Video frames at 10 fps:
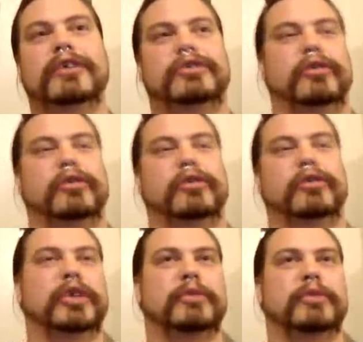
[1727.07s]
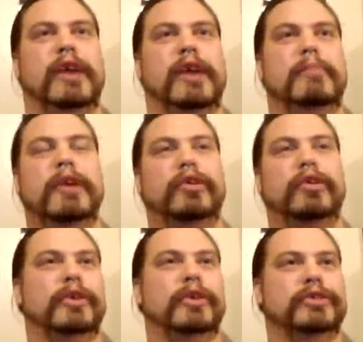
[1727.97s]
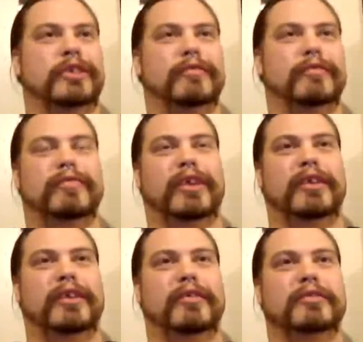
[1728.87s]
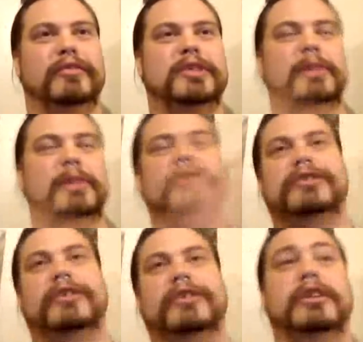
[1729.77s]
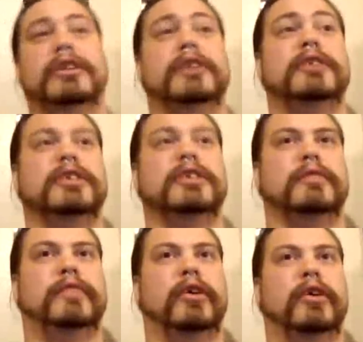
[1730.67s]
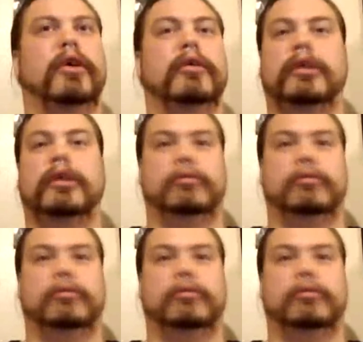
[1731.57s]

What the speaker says: to a place where you've got metahumans and friggin' speedsters, and it doesn't feel